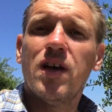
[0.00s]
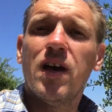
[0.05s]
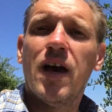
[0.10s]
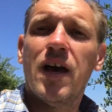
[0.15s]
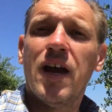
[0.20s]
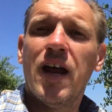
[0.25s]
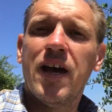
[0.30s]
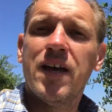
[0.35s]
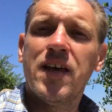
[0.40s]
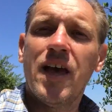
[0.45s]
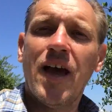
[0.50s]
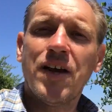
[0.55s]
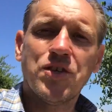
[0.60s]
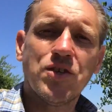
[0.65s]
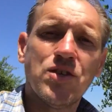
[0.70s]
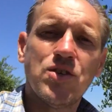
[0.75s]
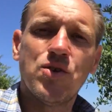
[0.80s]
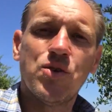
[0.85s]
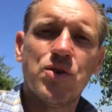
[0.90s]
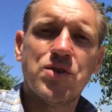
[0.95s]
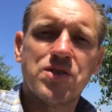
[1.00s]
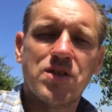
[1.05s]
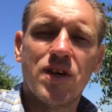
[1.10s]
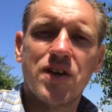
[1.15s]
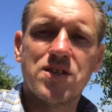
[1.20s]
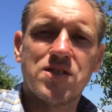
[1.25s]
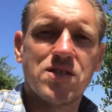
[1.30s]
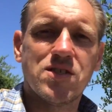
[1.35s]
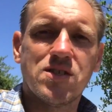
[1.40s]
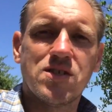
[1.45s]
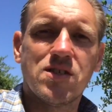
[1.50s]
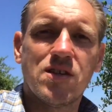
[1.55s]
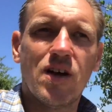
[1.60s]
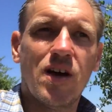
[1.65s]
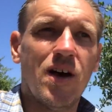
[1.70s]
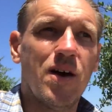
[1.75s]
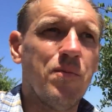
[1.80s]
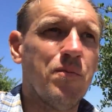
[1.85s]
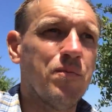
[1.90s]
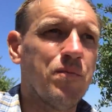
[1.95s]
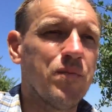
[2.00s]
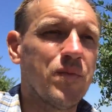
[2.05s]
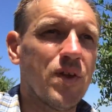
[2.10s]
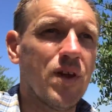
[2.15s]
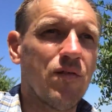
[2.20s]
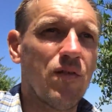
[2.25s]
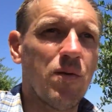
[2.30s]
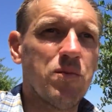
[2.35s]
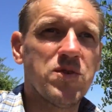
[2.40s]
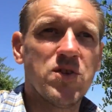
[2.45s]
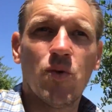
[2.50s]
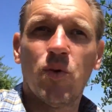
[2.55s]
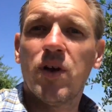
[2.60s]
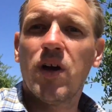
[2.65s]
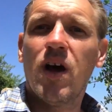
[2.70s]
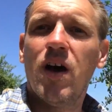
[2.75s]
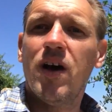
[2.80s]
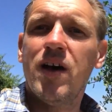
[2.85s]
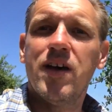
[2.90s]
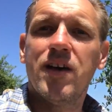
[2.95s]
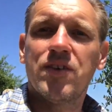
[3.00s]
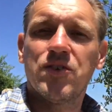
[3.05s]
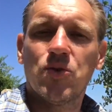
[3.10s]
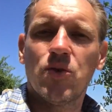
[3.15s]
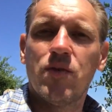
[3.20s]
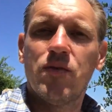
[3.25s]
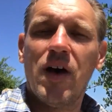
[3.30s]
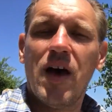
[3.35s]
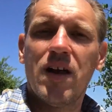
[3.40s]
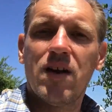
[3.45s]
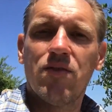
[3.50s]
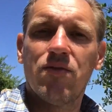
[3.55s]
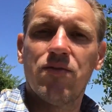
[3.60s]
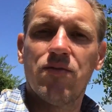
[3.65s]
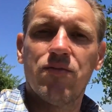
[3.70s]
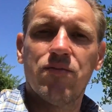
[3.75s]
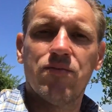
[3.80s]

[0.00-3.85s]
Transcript: and I actually use this if I'm doing a hike sort of out